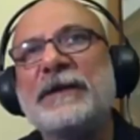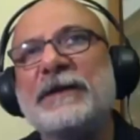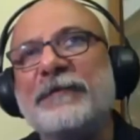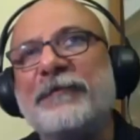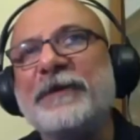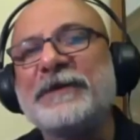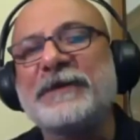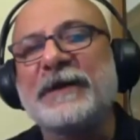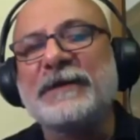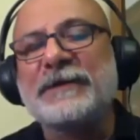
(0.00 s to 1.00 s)
difference
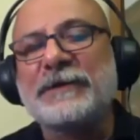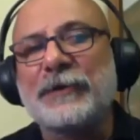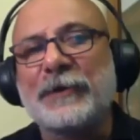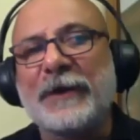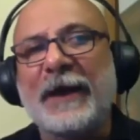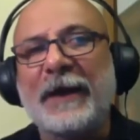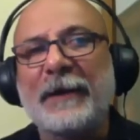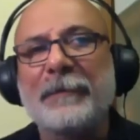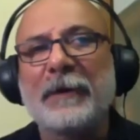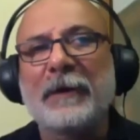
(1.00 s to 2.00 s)
is
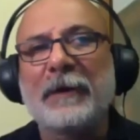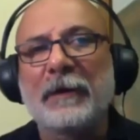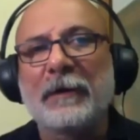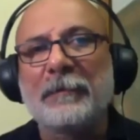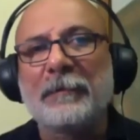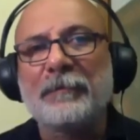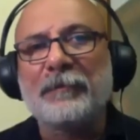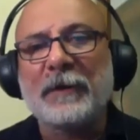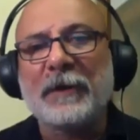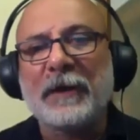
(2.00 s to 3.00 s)
today,
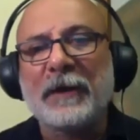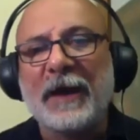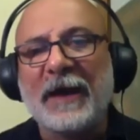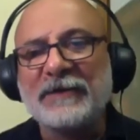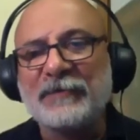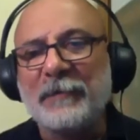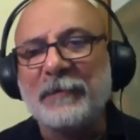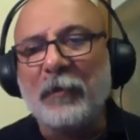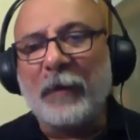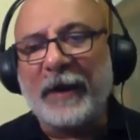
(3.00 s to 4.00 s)
as we
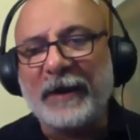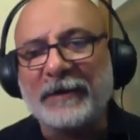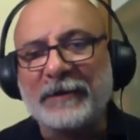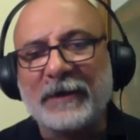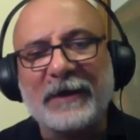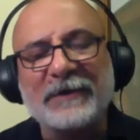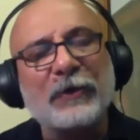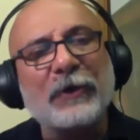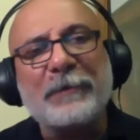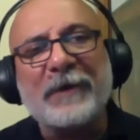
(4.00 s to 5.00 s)
move ahead, it's
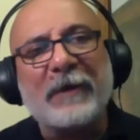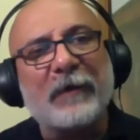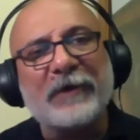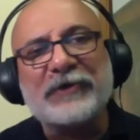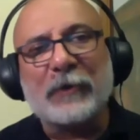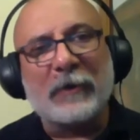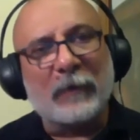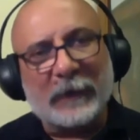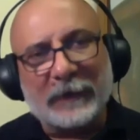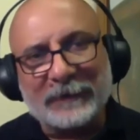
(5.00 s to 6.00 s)
going to be a virtual
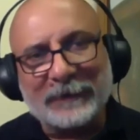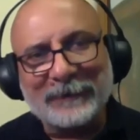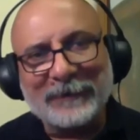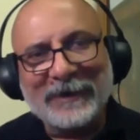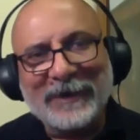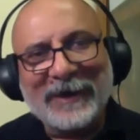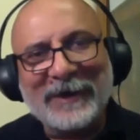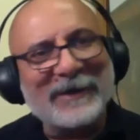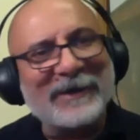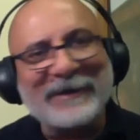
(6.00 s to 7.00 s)
world.
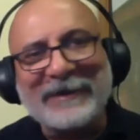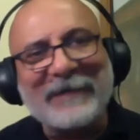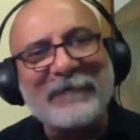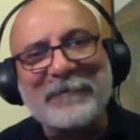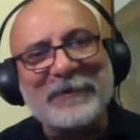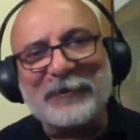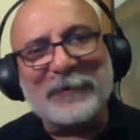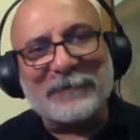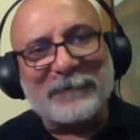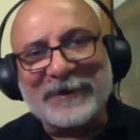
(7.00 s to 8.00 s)
There won't be too
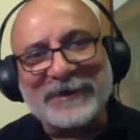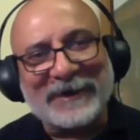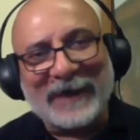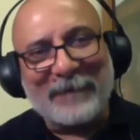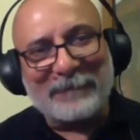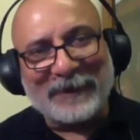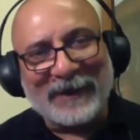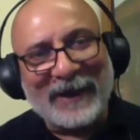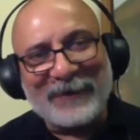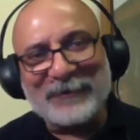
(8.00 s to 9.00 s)
much of printing happening.
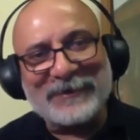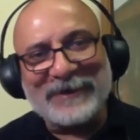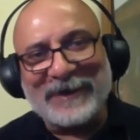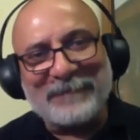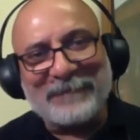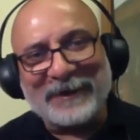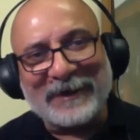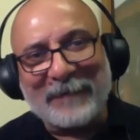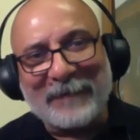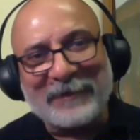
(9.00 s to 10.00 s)
I don't see any printing
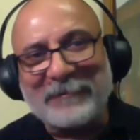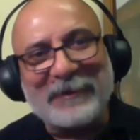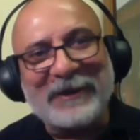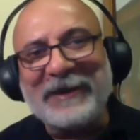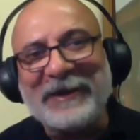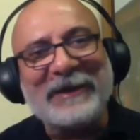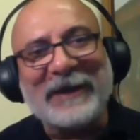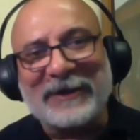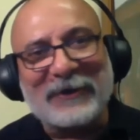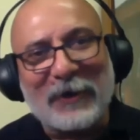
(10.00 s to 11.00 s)
happening. It'll be
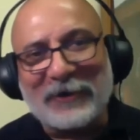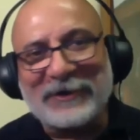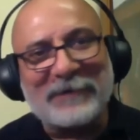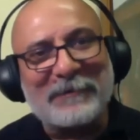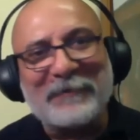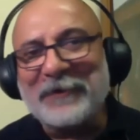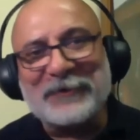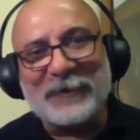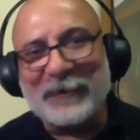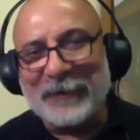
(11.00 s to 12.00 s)
e-catalogs. It'll be virtual world.